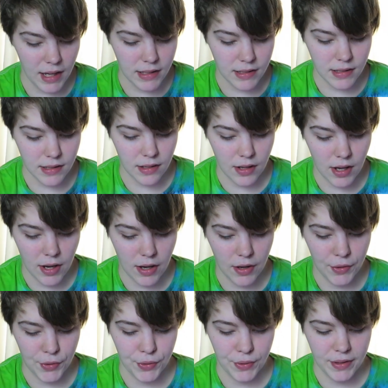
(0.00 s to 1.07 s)
Let's
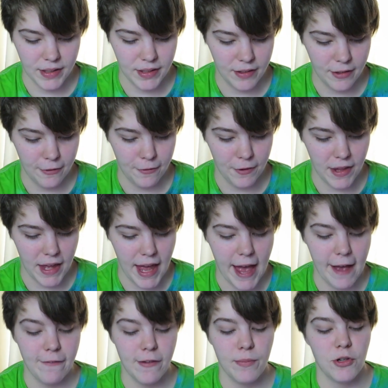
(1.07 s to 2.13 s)
go for the
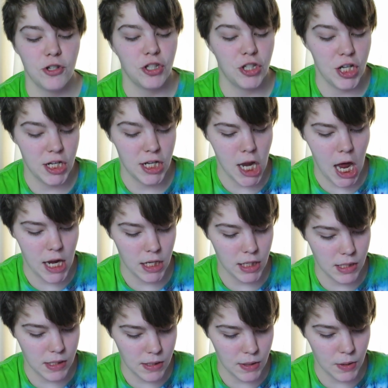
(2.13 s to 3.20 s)
heavy machine and
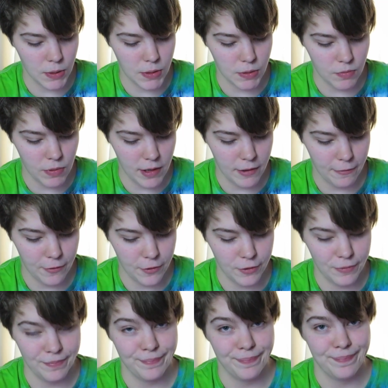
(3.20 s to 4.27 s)
assault
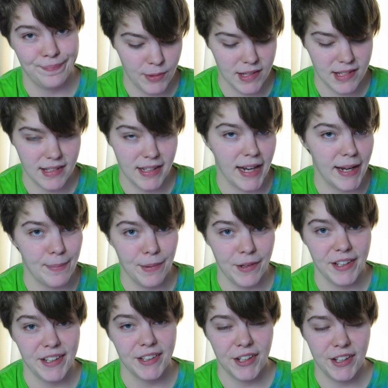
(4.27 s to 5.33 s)
rifle. Because with a
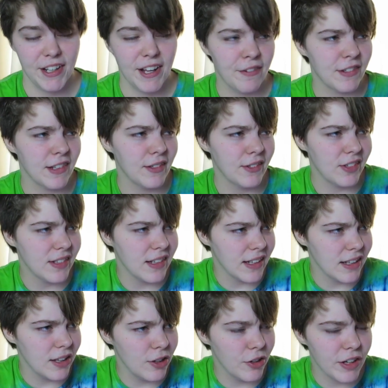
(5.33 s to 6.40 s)
sniper, you know, you have to just
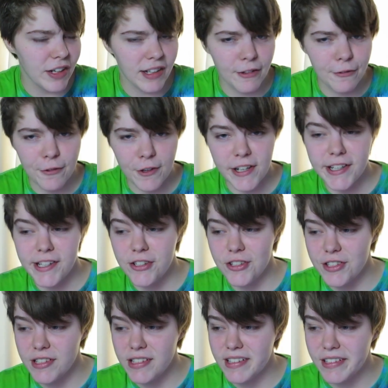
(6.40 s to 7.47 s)
like look at it for
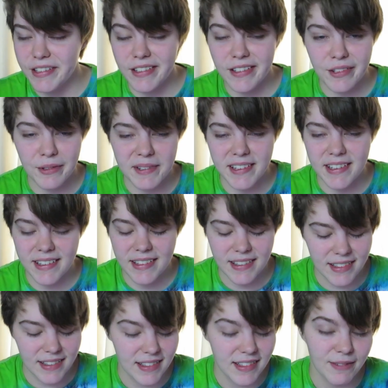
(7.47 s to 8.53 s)
ages until you do it.
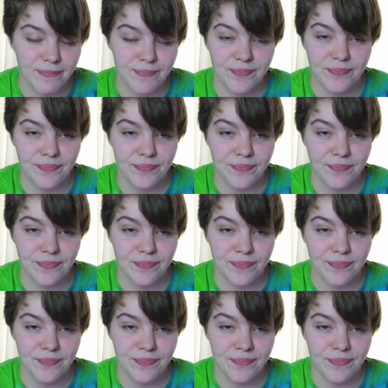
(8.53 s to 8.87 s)
It's